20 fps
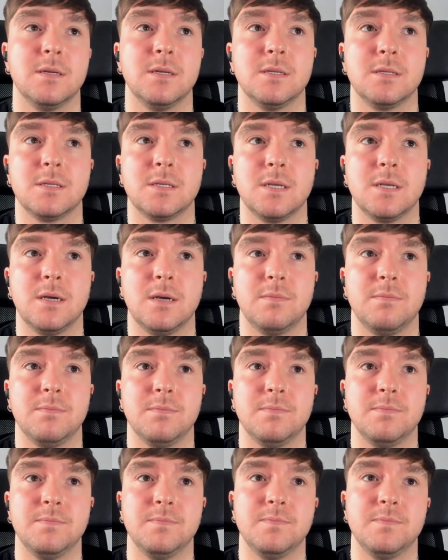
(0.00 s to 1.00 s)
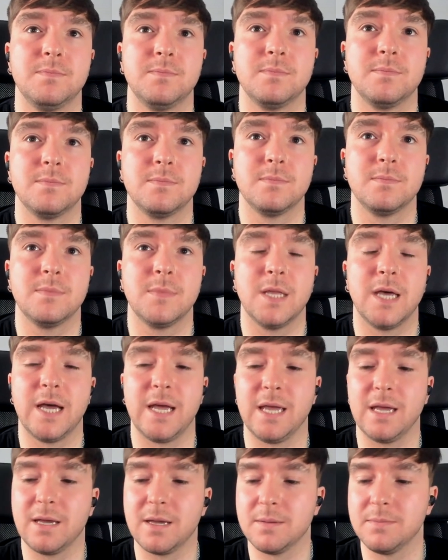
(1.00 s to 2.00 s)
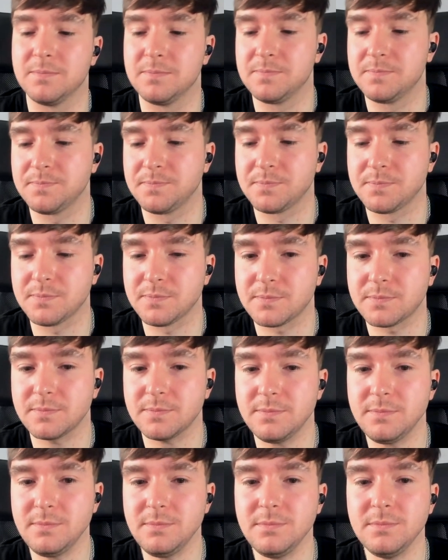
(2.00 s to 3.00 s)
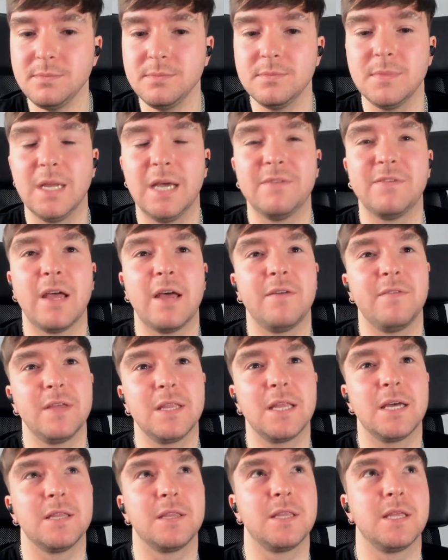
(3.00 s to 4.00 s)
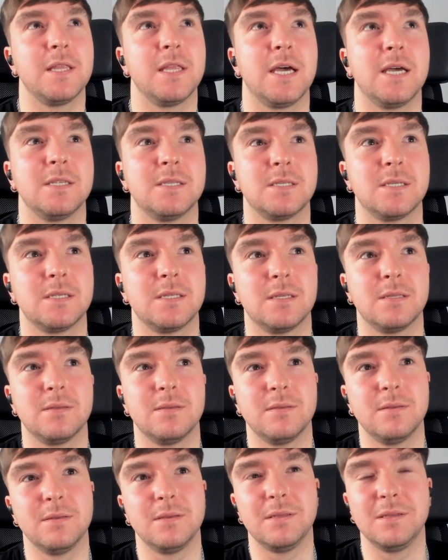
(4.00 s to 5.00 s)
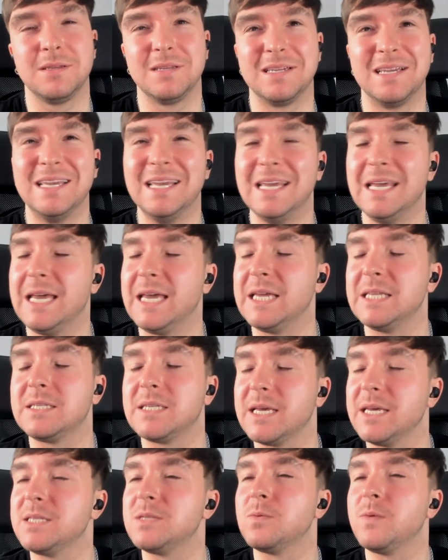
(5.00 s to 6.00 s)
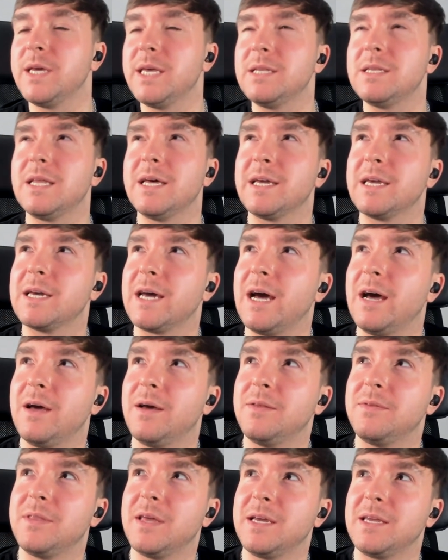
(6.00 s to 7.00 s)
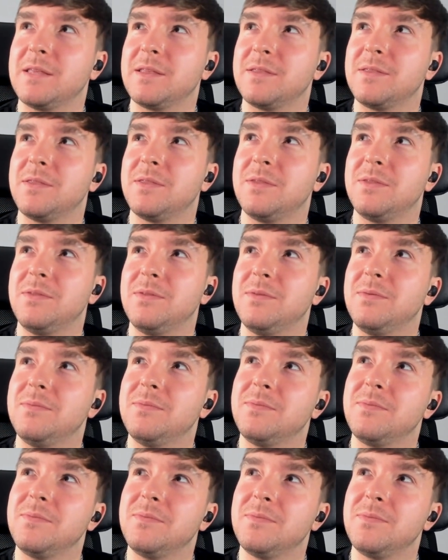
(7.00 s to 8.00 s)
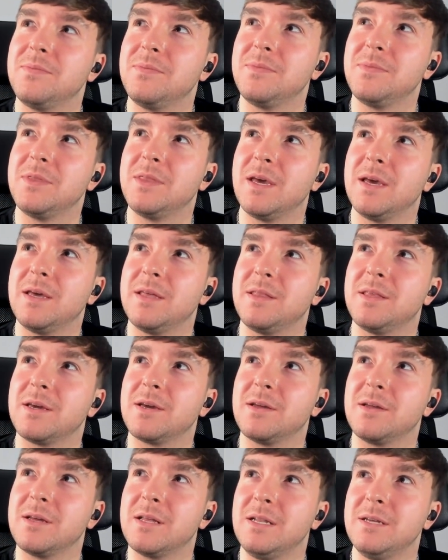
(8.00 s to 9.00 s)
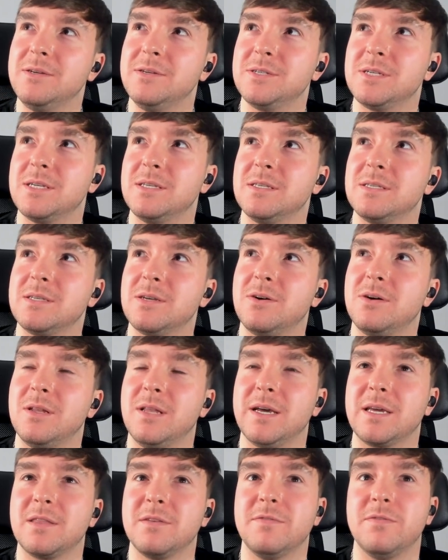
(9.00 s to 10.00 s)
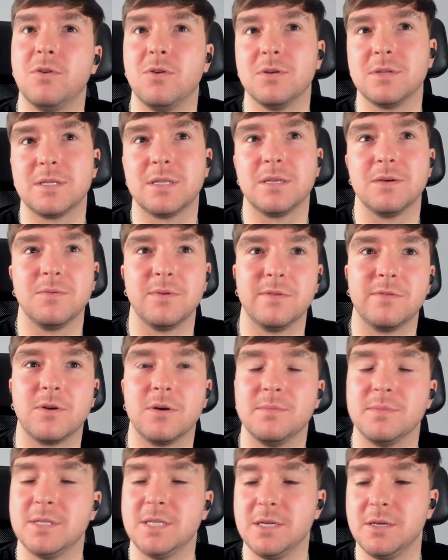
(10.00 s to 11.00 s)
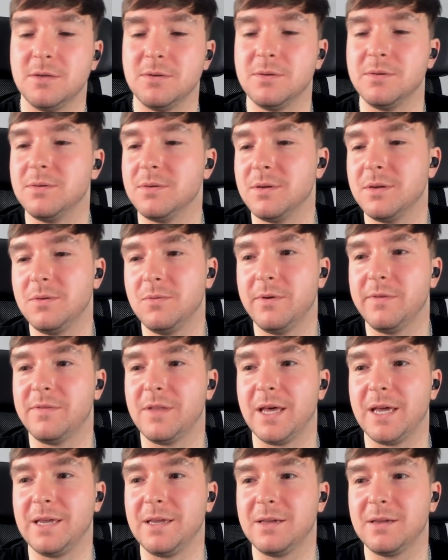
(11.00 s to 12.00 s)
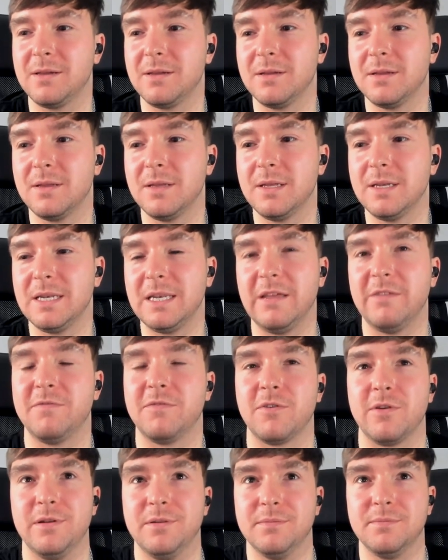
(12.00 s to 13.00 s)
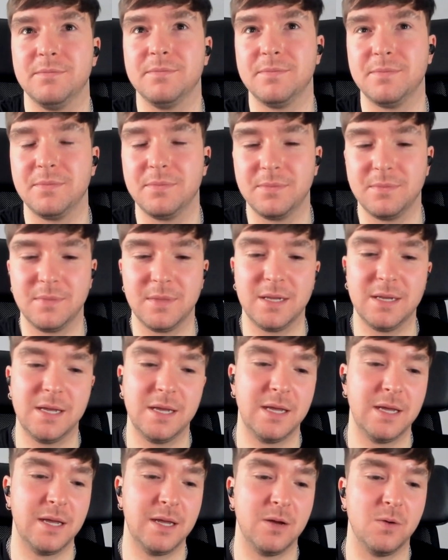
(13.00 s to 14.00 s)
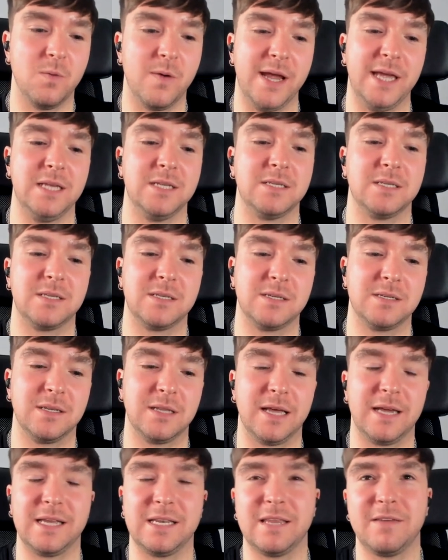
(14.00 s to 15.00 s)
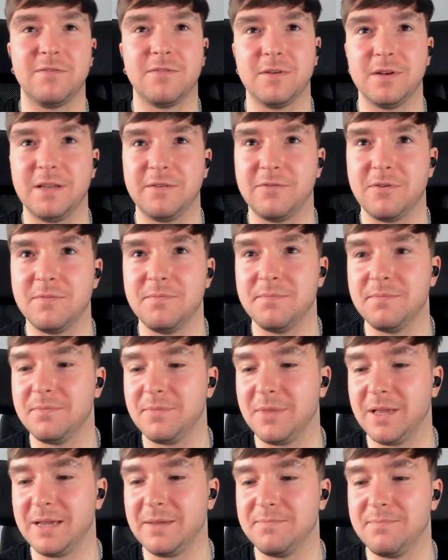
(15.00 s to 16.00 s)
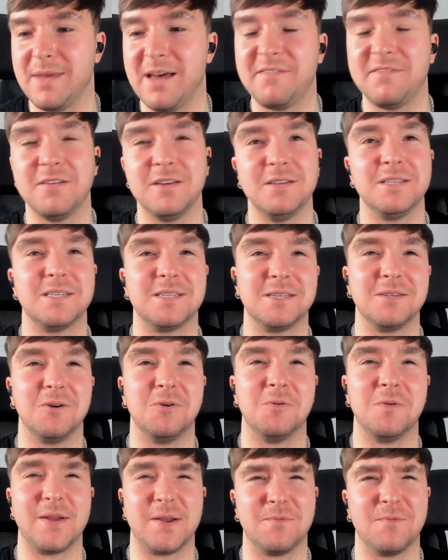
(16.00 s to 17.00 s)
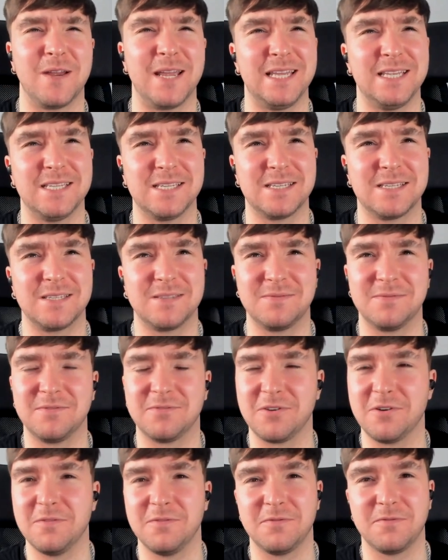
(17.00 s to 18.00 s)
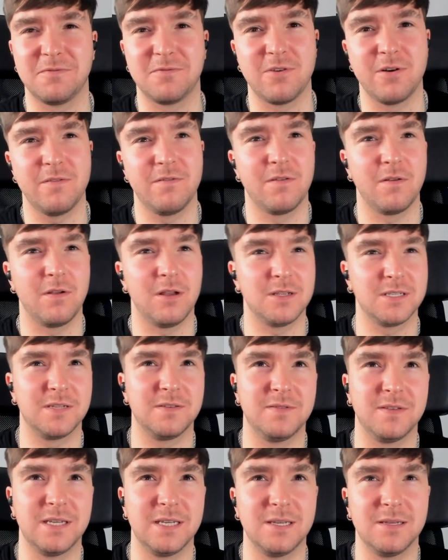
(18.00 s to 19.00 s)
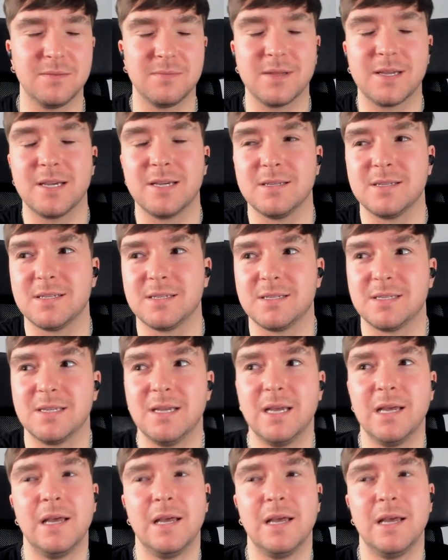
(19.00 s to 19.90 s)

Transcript: It's um, like I, th- I think that, that that's it's it's weird, like uh, like the the conclusions or like the thoughts that we've come to with like different ways like different different like methods or ways through through philosophy because